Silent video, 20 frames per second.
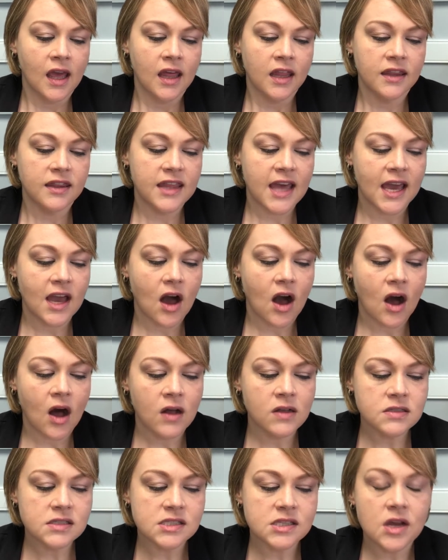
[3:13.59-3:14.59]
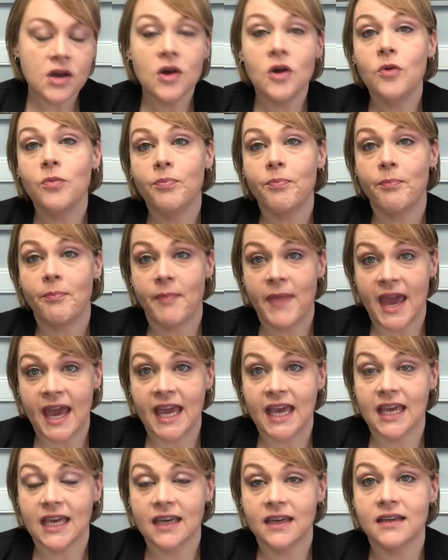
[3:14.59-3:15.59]
They also
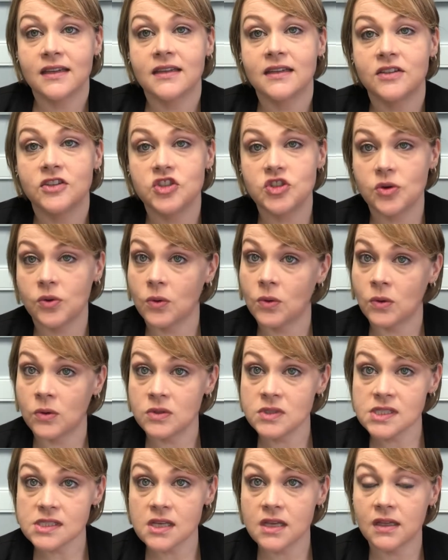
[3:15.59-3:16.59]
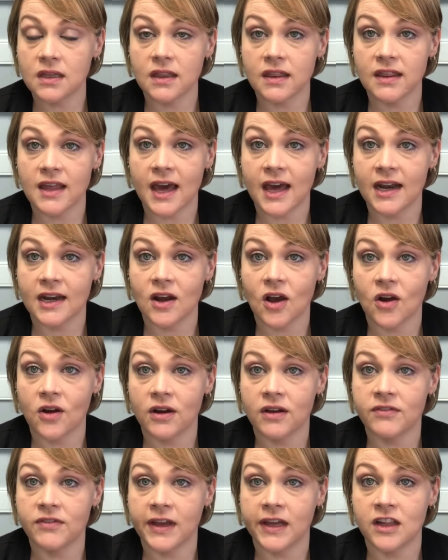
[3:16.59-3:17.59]
make tools that are
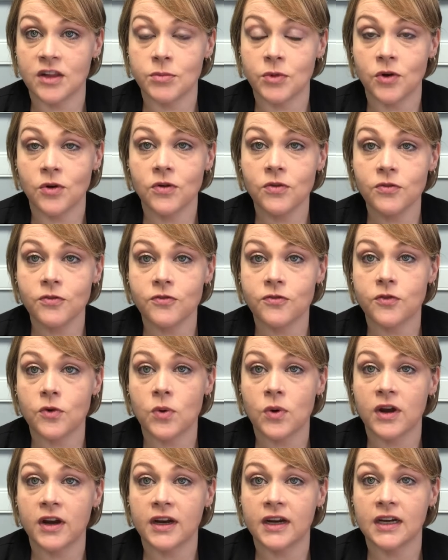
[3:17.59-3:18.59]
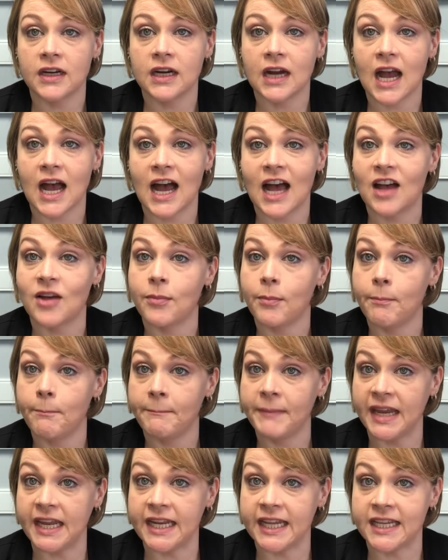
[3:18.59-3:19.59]
available for
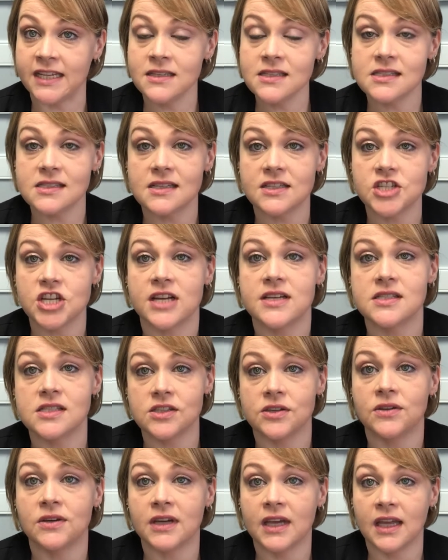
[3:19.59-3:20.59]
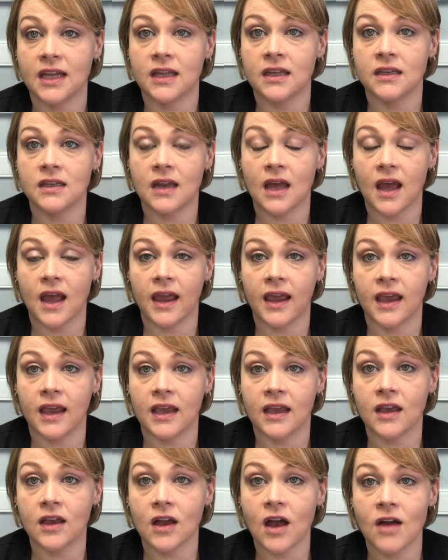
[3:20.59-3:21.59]
meetings, such as you're in a
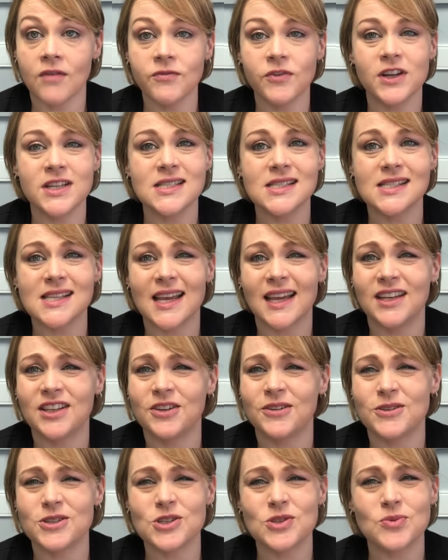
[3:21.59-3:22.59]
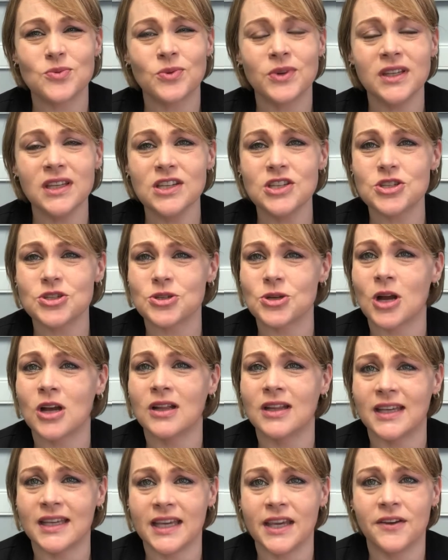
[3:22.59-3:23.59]
conference and you're just really
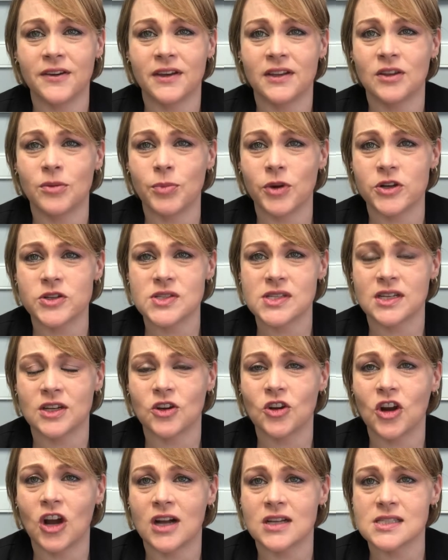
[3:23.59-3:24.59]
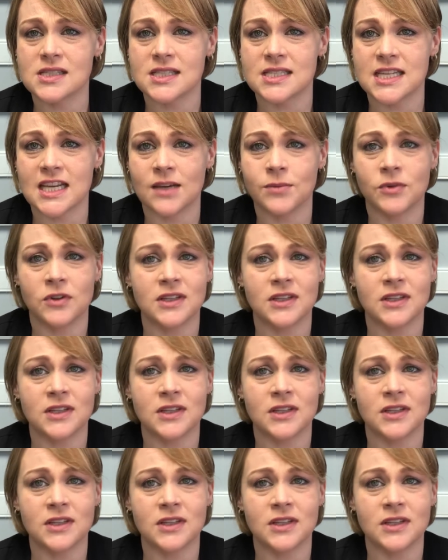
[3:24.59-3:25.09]
struggling hearing the person across the table.